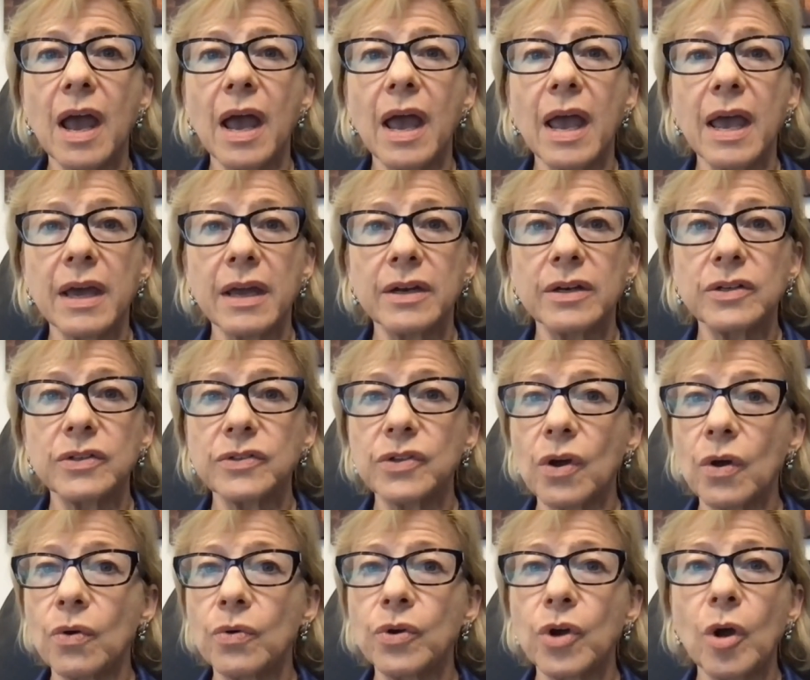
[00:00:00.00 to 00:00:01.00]
And
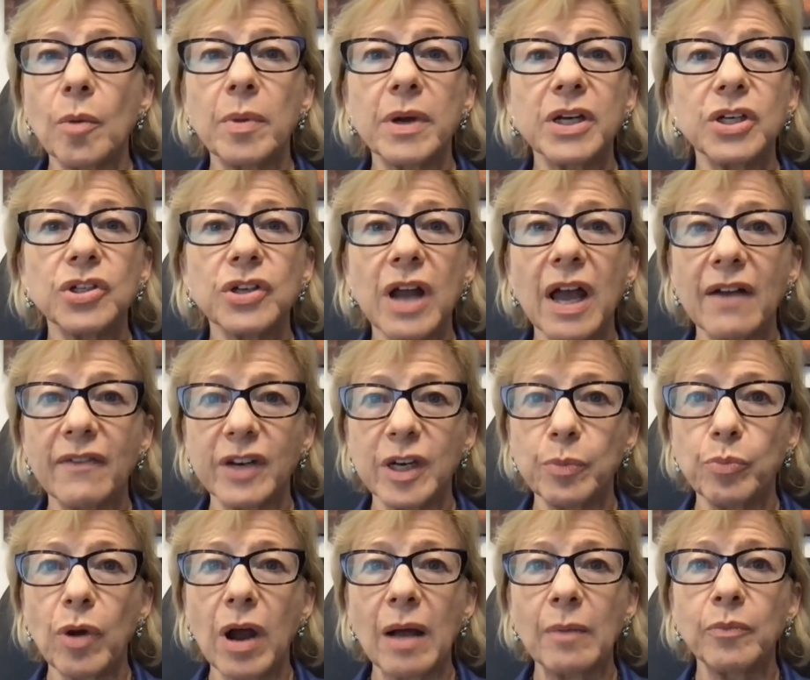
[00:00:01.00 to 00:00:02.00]
so nobody should have any
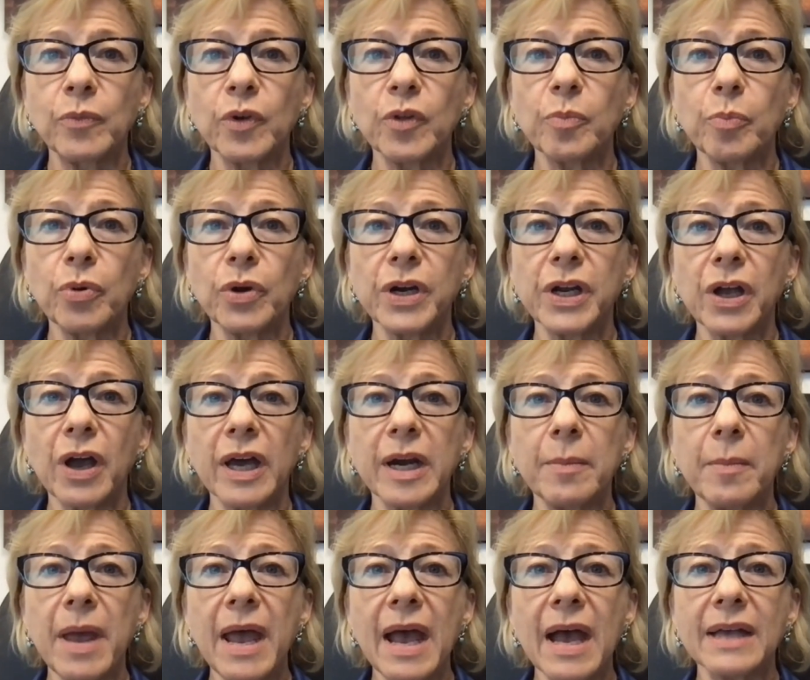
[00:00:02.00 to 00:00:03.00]
problem with putting on a
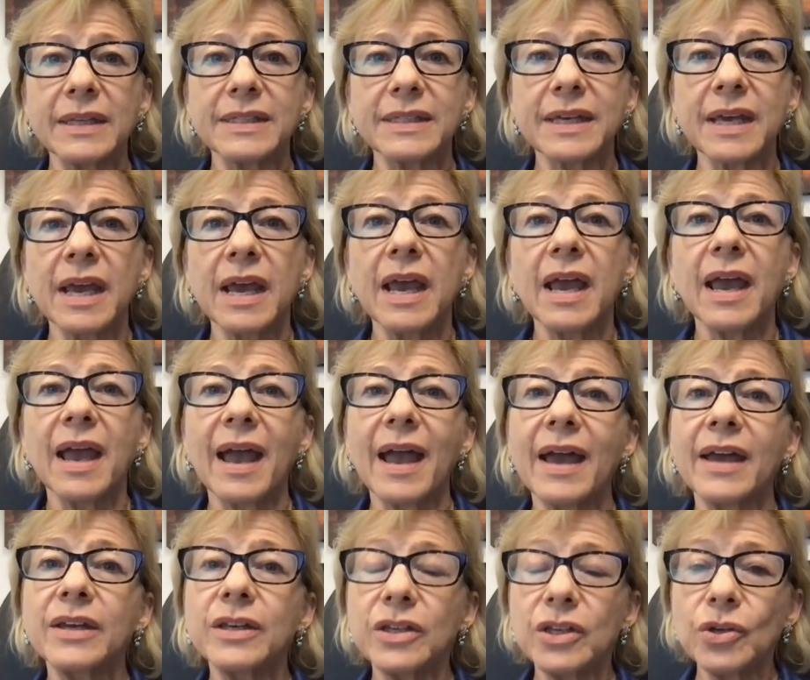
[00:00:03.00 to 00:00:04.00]
mask.
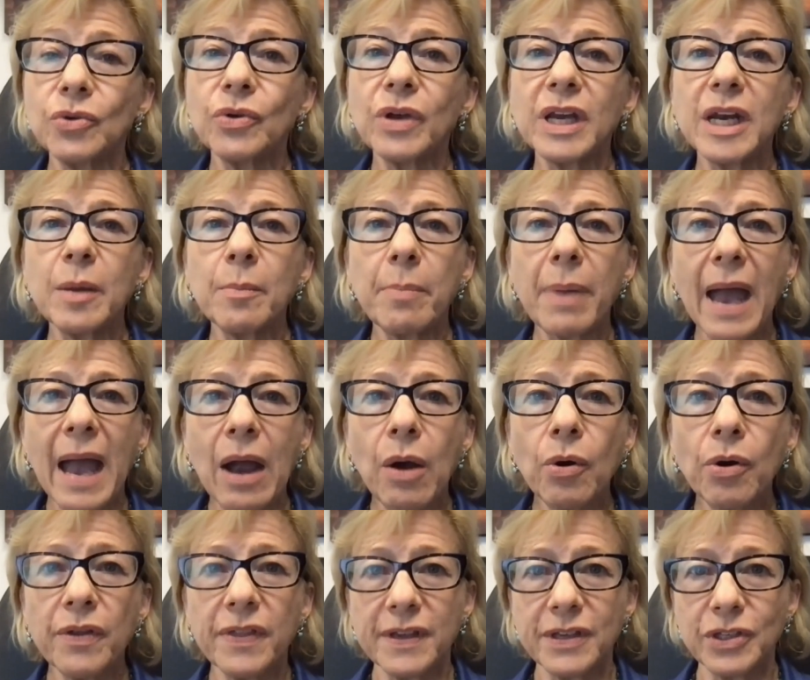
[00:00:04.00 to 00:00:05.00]
And you can
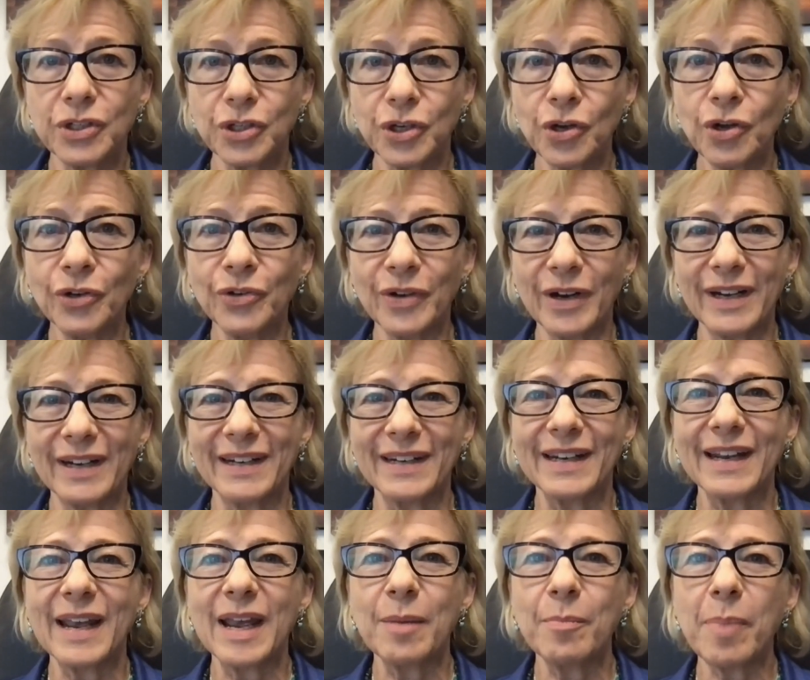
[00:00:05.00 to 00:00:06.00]
empower these children,
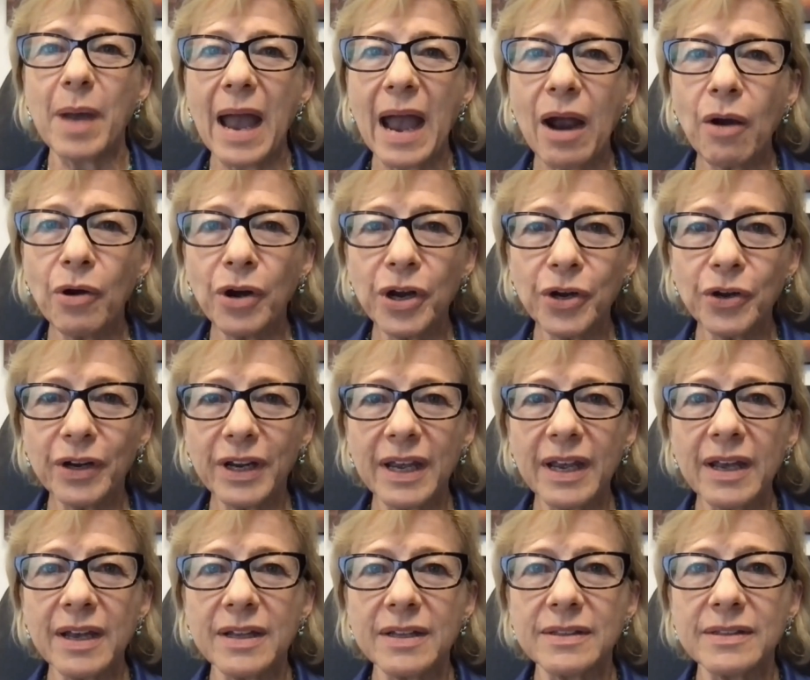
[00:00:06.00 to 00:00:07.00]
empower your
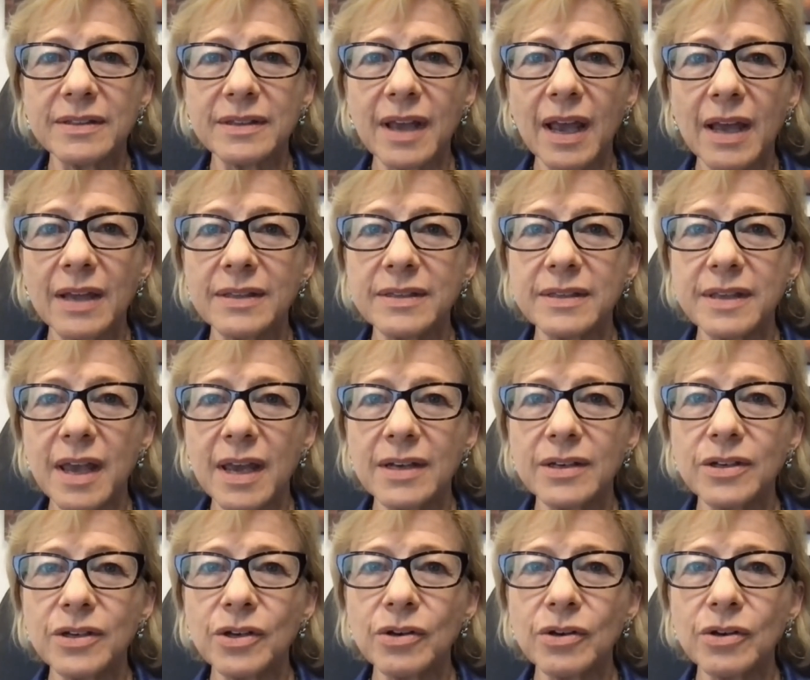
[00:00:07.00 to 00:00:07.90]
kids, and say to your